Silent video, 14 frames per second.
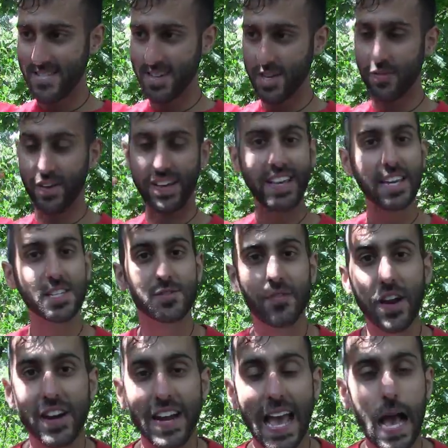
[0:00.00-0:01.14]
if a kid is
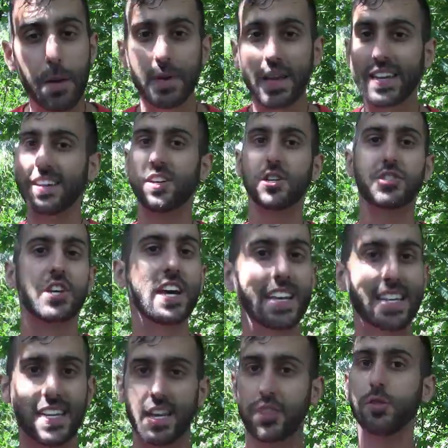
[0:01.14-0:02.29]
very happy and energetic
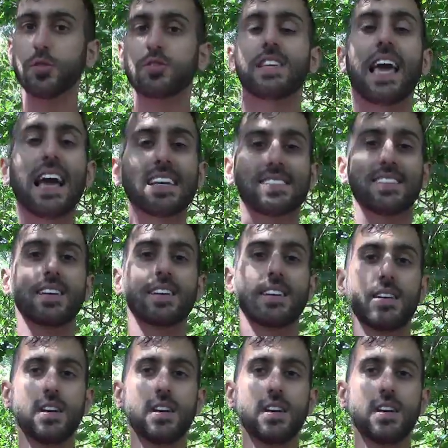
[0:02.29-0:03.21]
and enthusiastic,